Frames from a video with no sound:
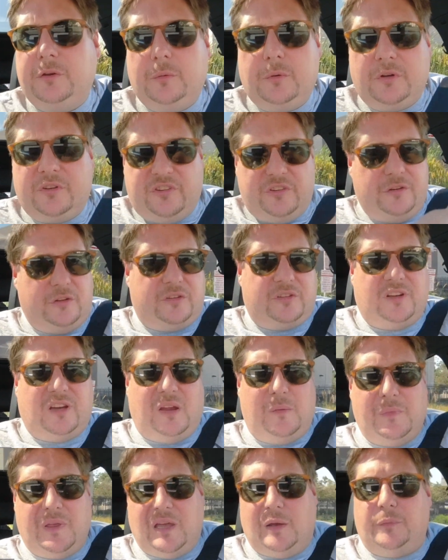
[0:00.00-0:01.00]
you're watching the
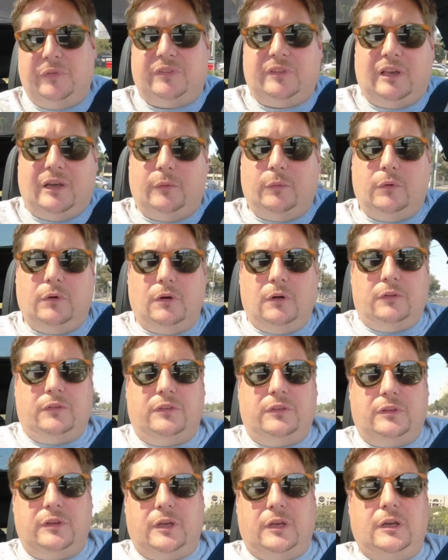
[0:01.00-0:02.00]
time lapse, that
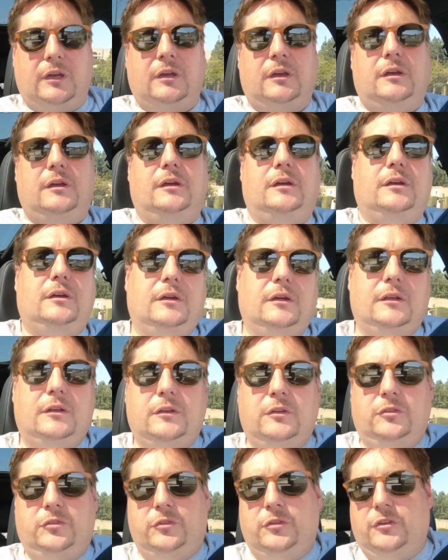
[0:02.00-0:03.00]
was
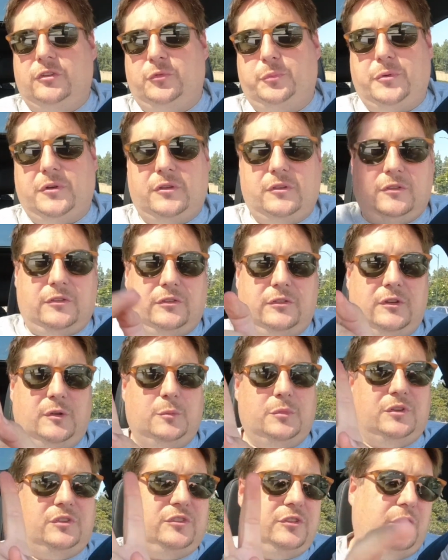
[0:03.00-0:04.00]
Dutch Brothers
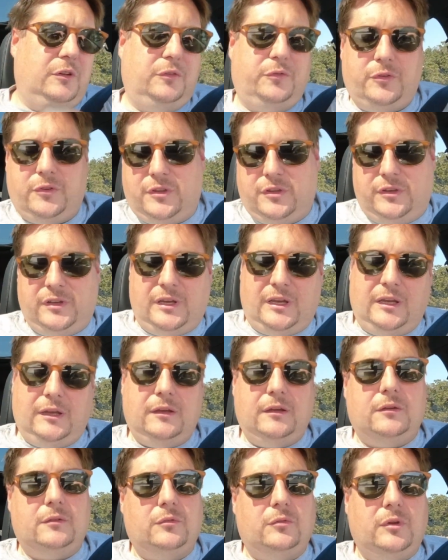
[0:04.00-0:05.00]
number 2 for the day.
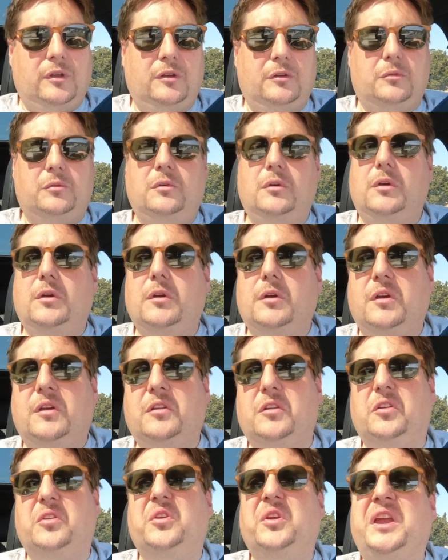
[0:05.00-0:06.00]
A little
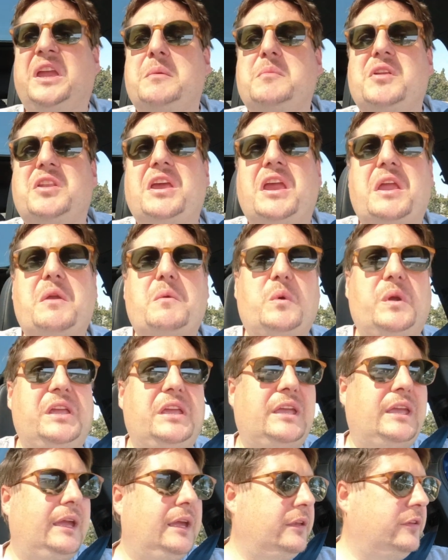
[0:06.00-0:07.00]
Labor Day
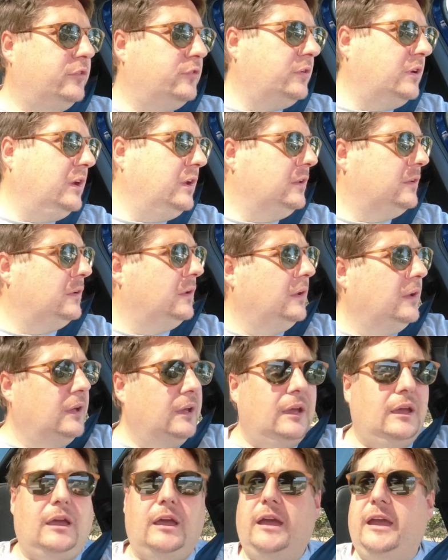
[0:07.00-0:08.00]
weekend treat.
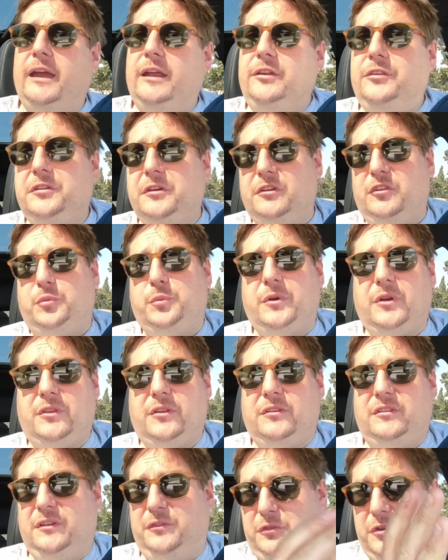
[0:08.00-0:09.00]
And Dutch
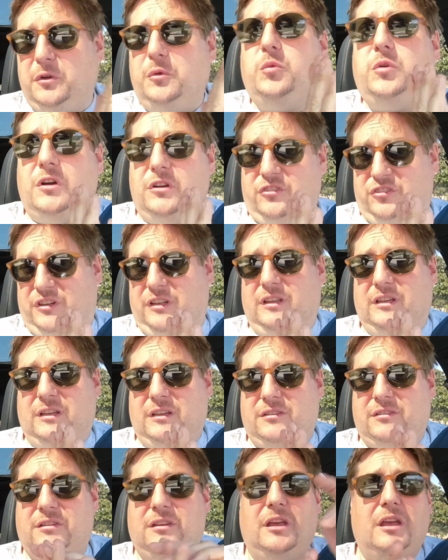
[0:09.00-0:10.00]
Brothers, if you're watching
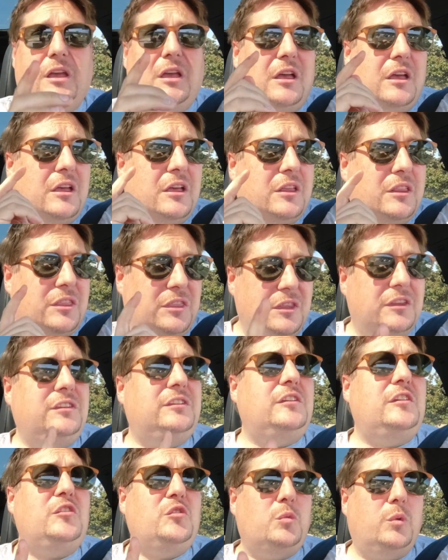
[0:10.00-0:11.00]
this,
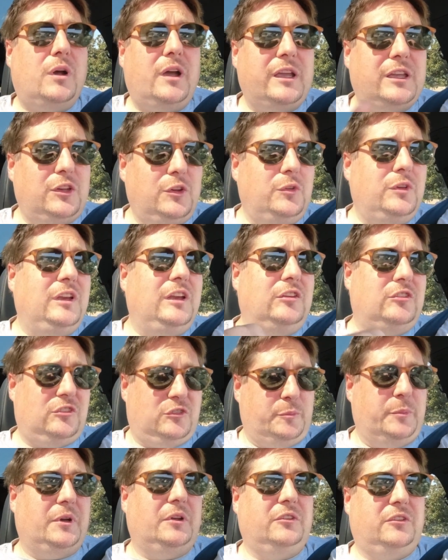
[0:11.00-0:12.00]
this is why you need to
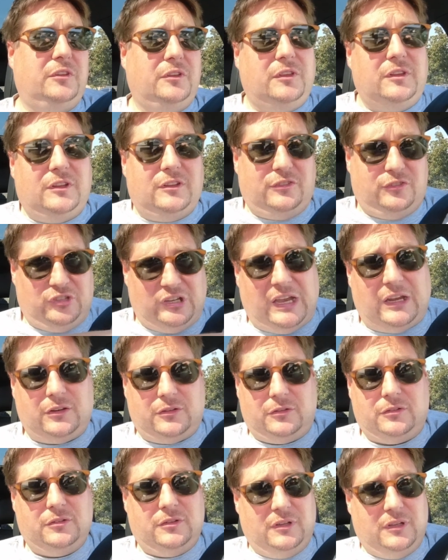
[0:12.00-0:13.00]
sponsor this channel.